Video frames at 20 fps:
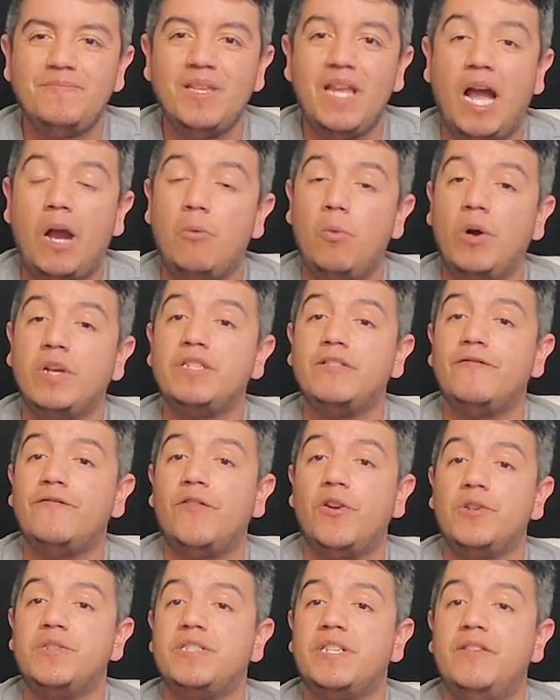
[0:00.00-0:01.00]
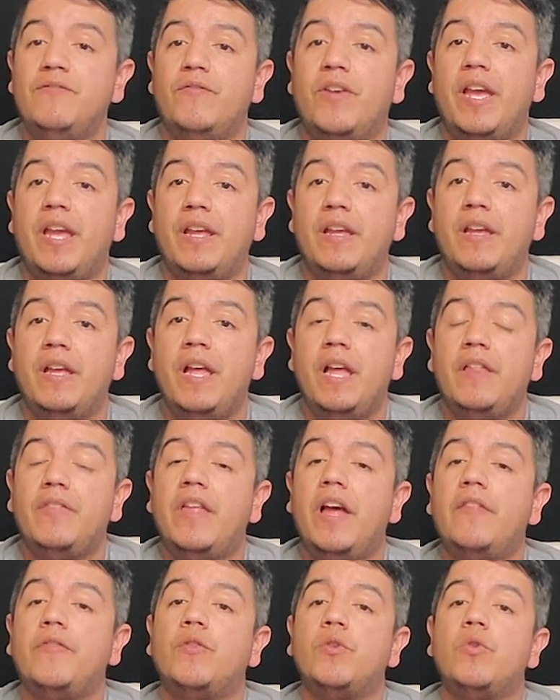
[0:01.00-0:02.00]
I want to first convey
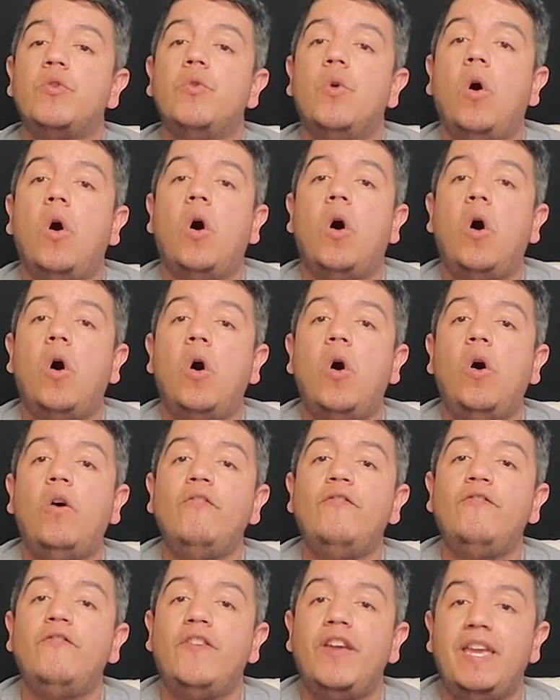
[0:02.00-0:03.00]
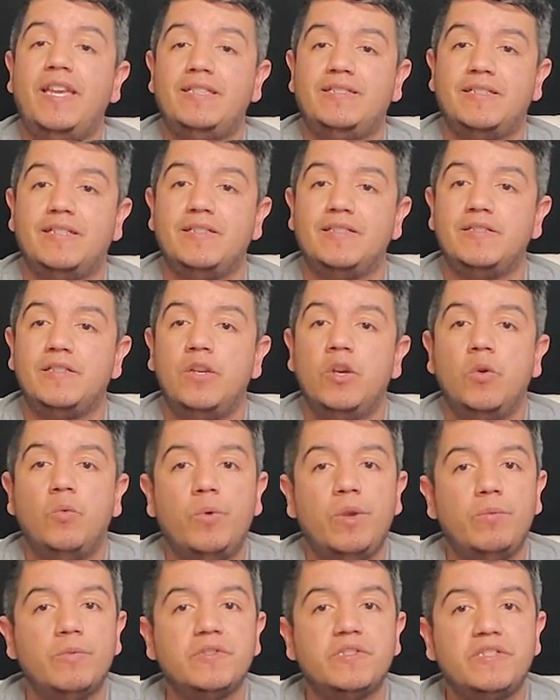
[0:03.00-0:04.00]
that through all phases,
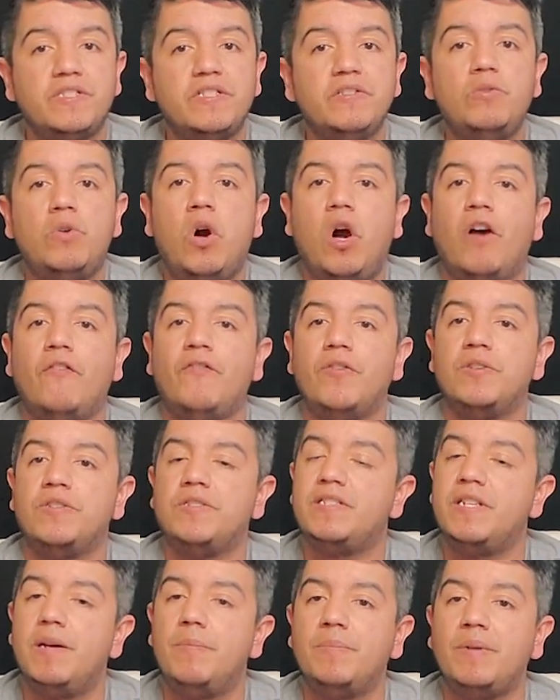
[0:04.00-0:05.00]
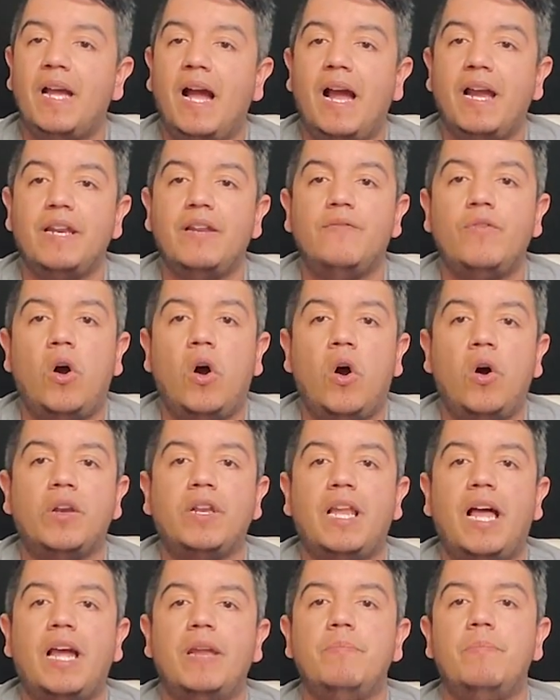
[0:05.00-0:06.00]
we will still offer some kind of
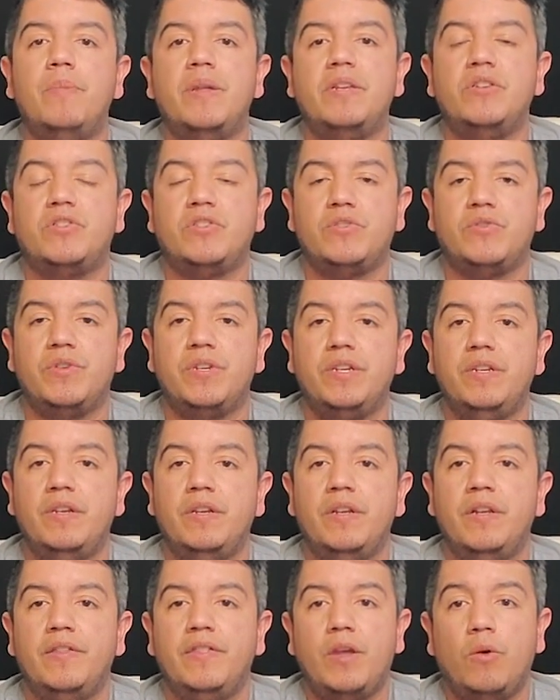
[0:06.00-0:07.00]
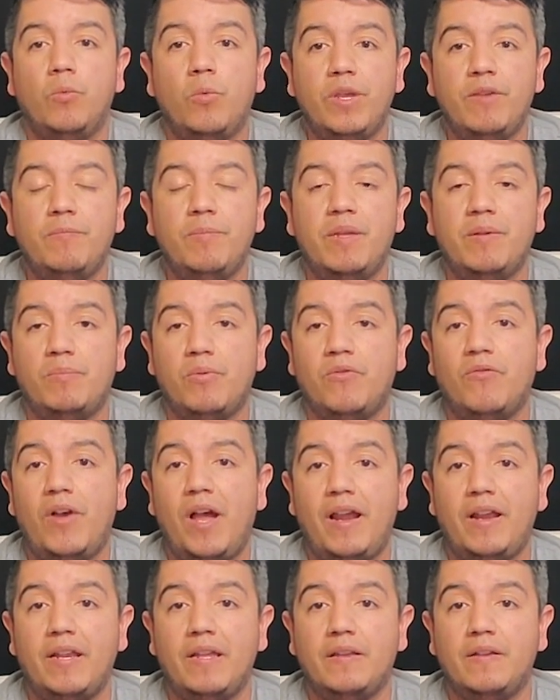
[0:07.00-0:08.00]
online ministry that we've been
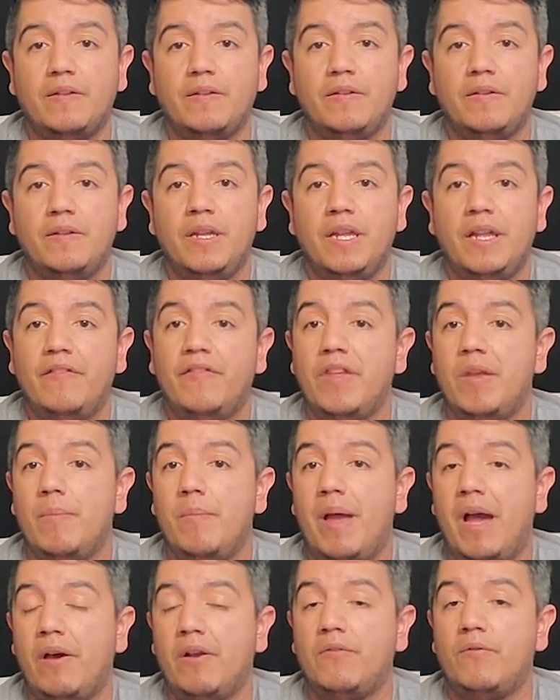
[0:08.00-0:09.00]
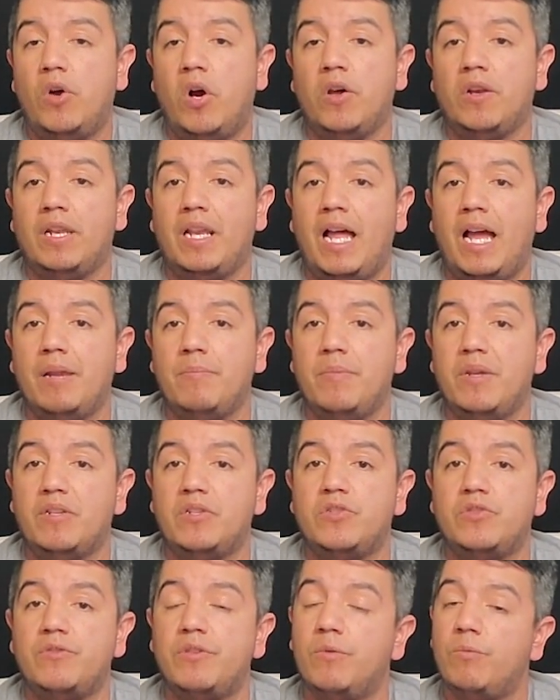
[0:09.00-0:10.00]
providing. The amount of online
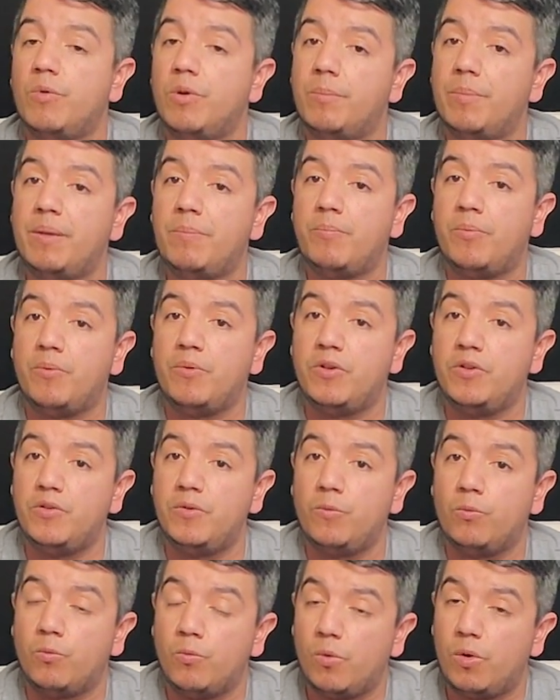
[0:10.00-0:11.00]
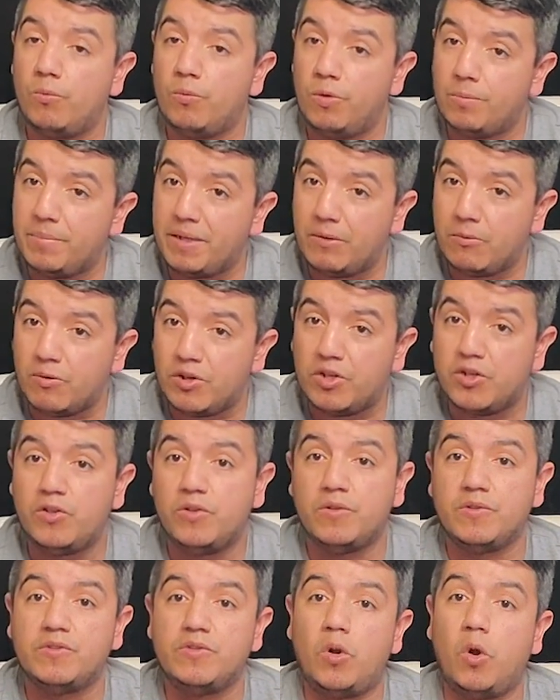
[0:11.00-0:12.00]
ministry will be
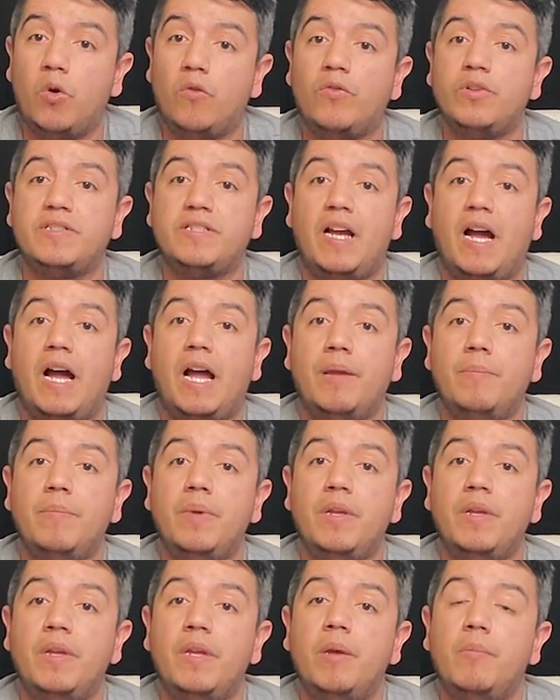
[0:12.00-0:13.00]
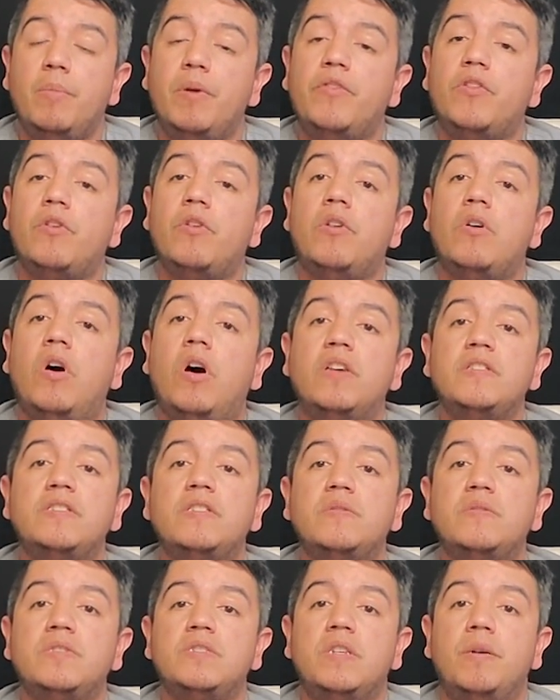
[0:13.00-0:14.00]
reduced over time, but there are
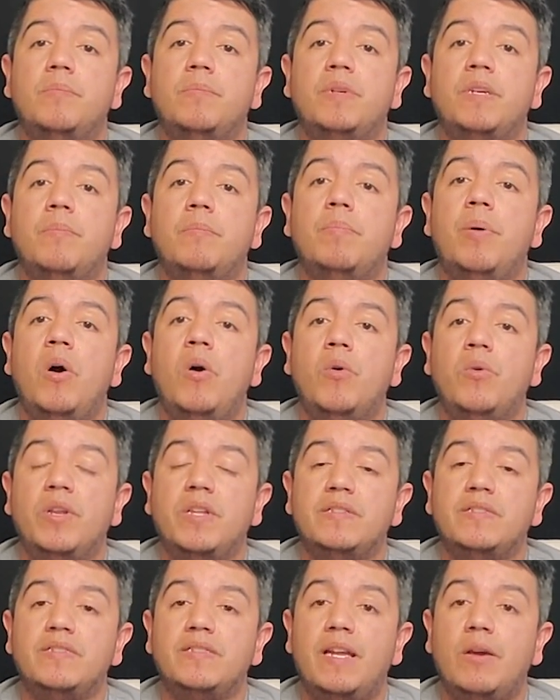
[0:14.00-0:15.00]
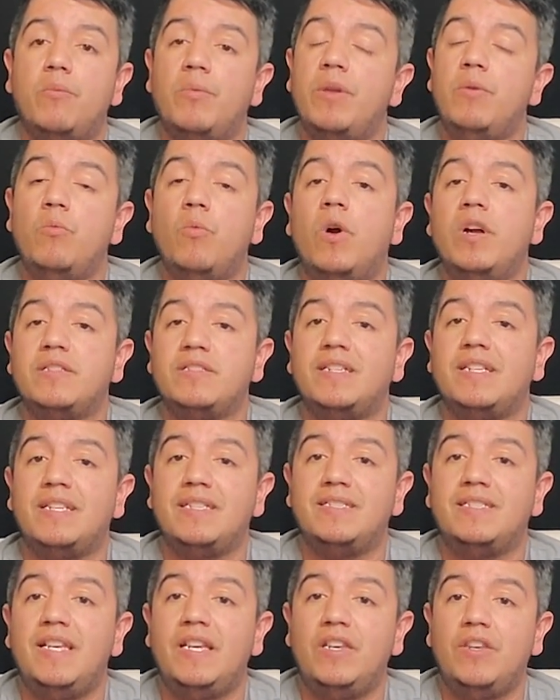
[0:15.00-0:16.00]
also some components that we want to
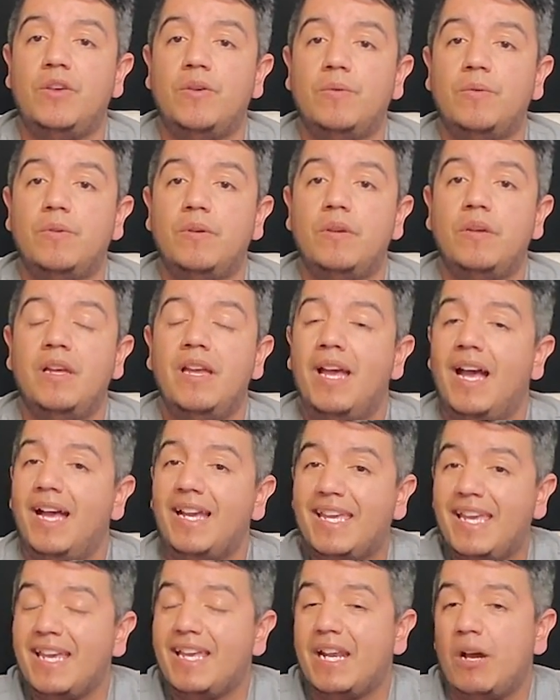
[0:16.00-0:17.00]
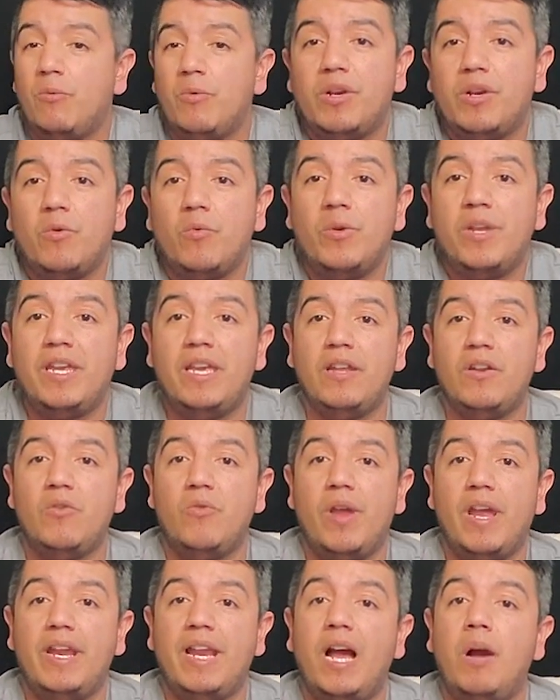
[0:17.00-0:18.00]
continue. Again, I to
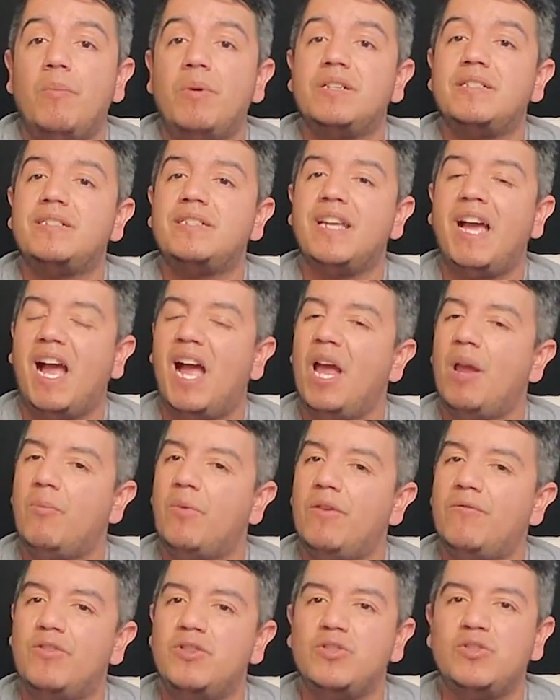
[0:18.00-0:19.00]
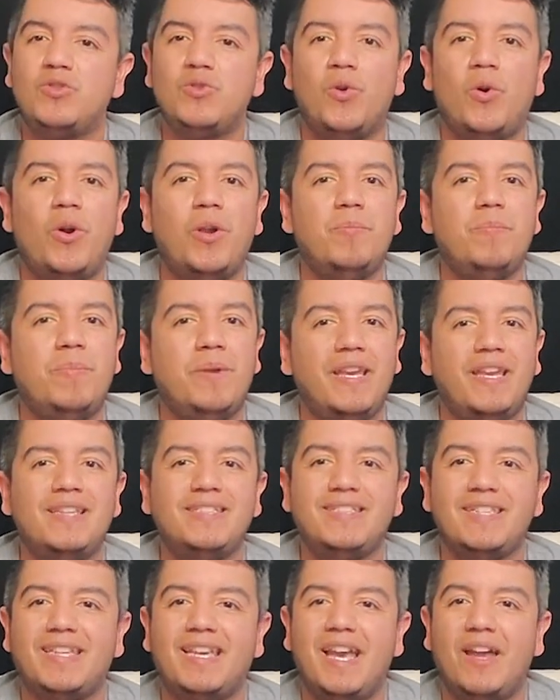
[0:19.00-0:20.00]
reiterate how much time we've enjoyed
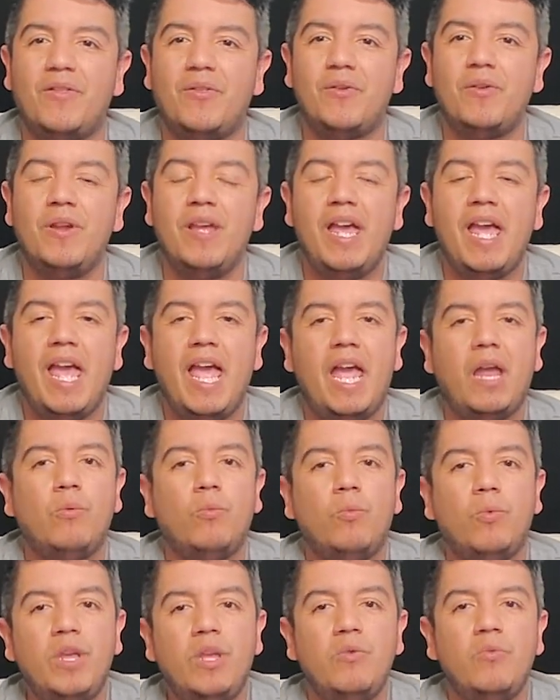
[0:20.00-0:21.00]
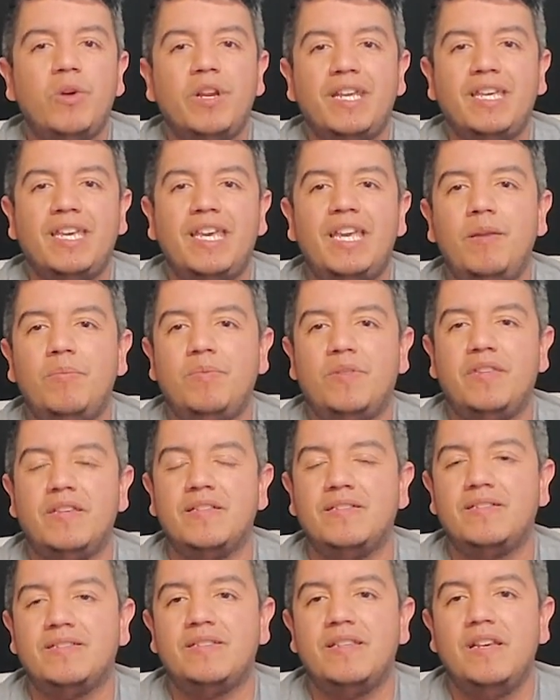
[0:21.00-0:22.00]
being together, and we want to keep
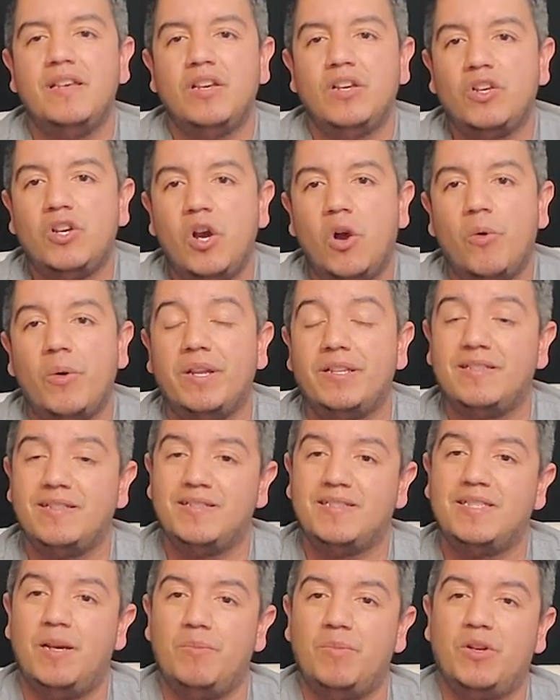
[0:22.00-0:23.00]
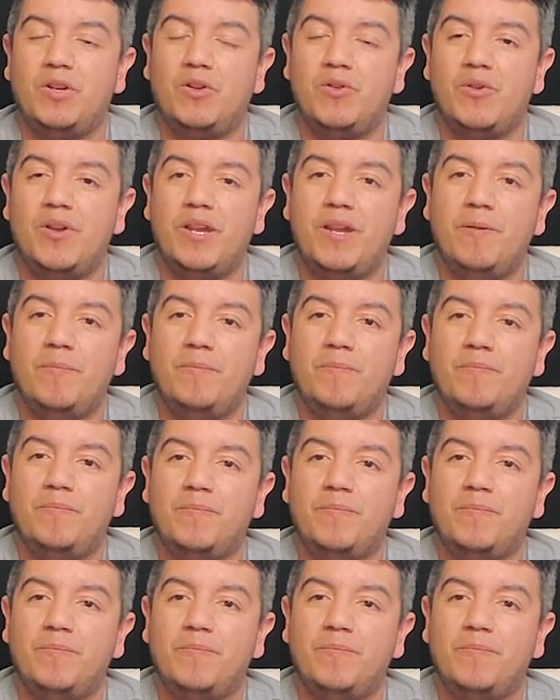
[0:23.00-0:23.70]
this going to some degree.